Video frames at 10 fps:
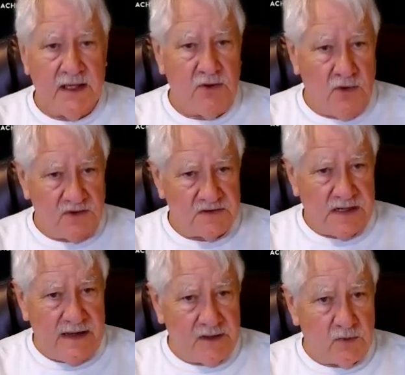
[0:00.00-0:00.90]
You also
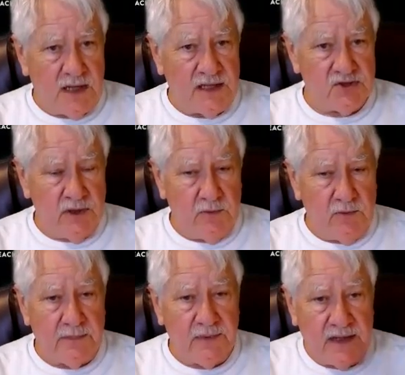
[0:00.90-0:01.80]
have a right to a
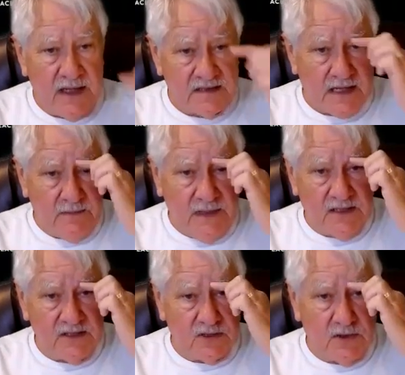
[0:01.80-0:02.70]
weapon as a
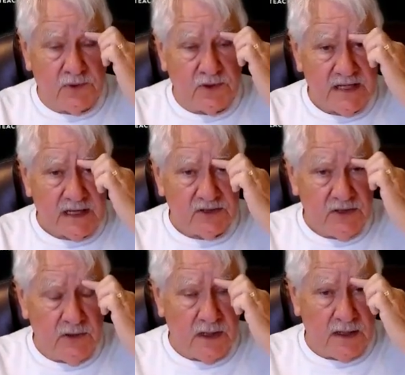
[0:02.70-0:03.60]
means to protect
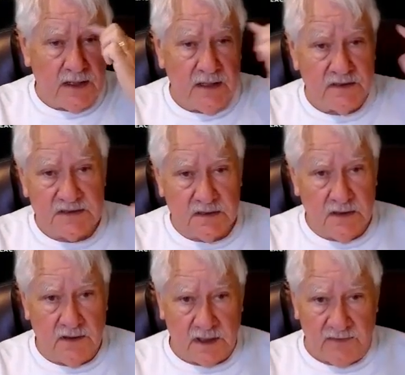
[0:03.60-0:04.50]
you against
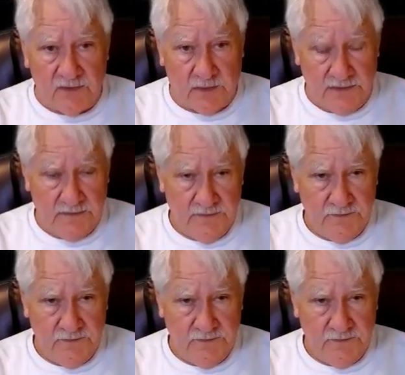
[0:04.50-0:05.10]
the government.